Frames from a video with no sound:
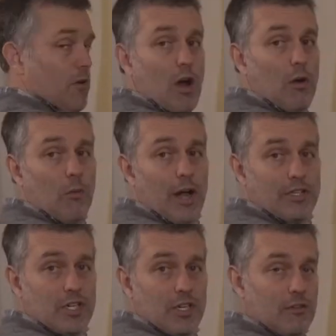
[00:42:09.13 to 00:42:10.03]
aren't
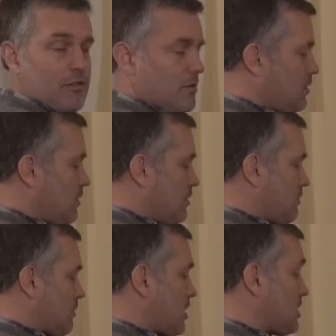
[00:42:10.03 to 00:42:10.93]
watching
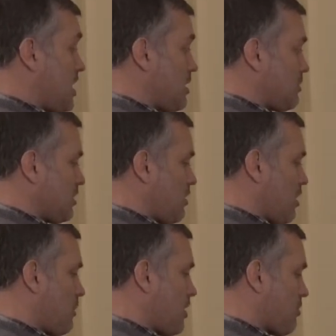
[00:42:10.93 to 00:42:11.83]
continuously
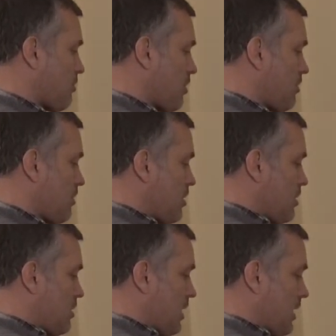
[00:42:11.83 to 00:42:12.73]
all the way through,
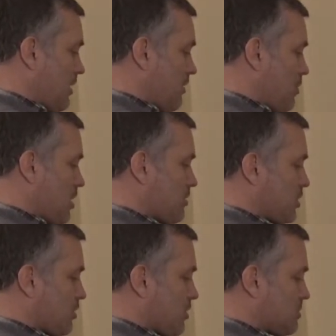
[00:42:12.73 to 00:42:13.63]
welcome
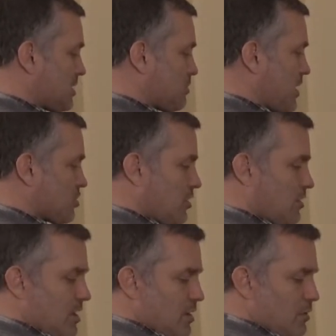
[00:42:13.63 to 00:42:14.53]
to the Christmas
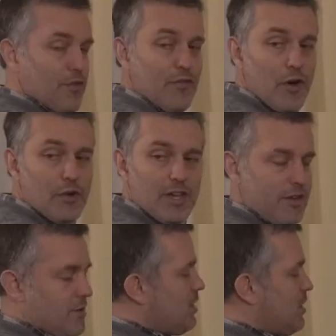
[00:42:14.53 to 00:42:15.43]
special. We
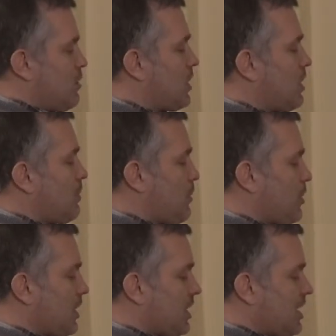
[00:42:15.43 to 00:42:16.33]
voted. We're going to be
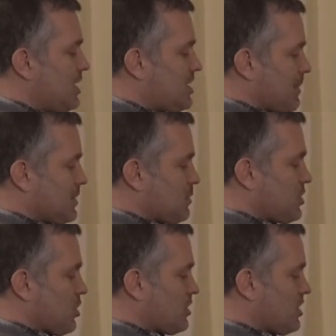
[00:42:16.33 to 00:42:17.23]
putting an e-stop
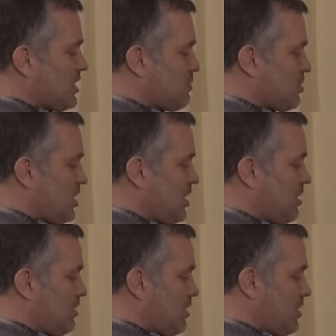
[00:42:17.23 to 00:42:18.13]
switch onto this
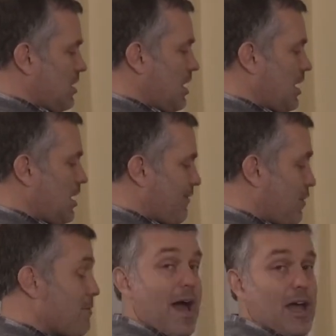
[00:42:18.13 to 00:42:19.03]
machine. If
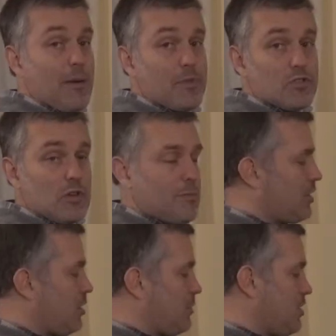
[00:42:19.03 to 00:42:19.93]
you back up the stream a
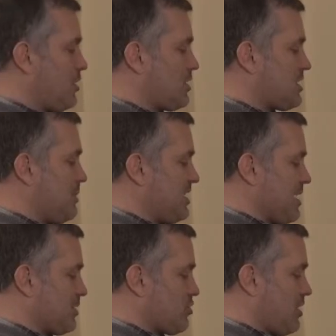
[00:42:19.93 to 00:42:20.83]
little bit, you can see me
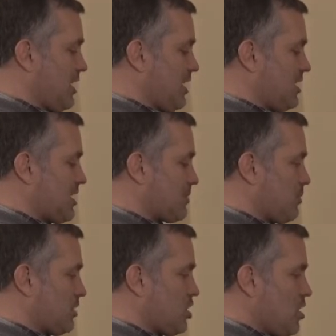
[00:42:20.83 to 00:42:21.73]
demonstrating the e-stop
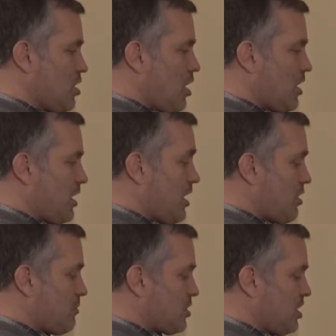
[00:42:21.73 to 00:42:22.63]
switch on
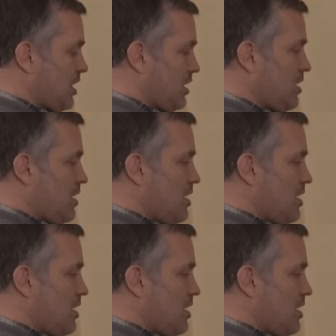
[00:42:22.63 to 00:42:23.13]
another machine.